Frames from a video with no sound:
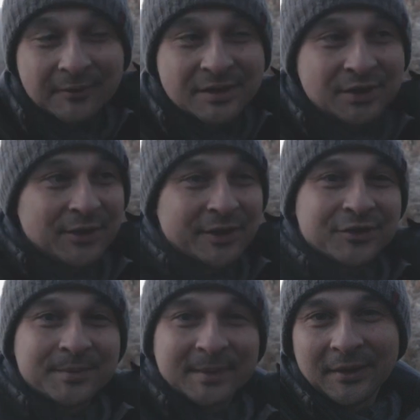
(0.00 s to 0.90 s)
got the
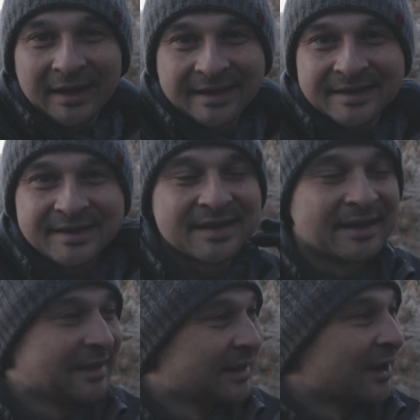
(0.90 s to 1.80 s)
200mm lens
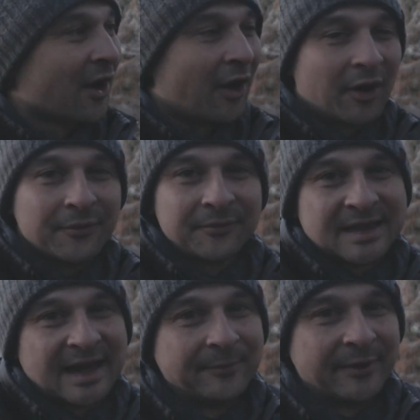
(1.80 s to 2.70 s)
on the
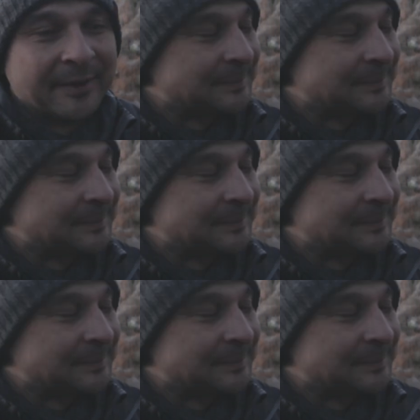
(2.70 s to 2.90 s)
camera